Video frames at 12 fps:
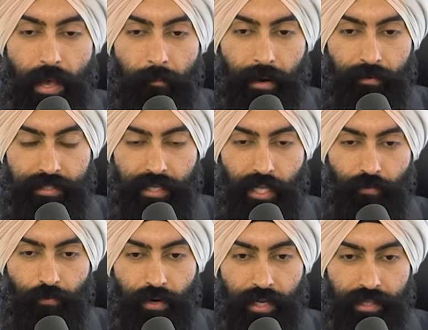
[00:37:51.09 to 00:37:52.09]
But I was in
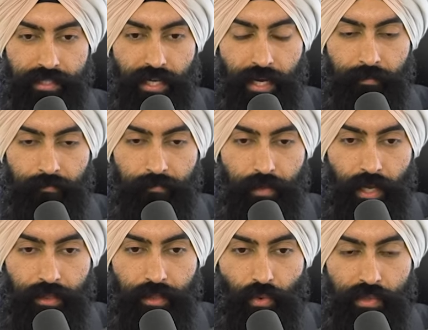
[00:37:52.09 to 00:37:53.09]
California at the time,
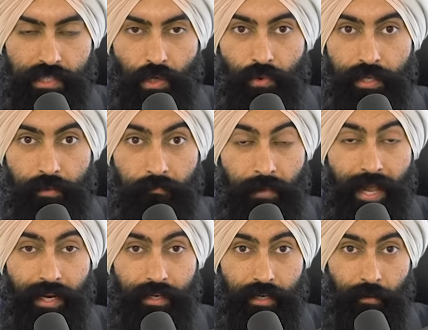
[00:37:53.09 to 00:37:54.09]
and there was no
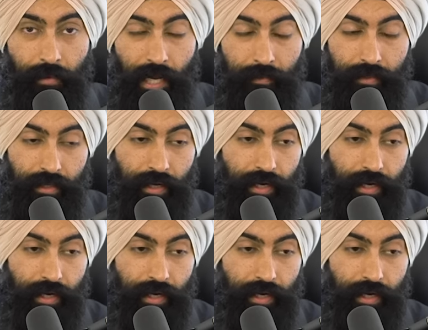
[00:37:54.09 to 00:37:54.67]
bank nearby me.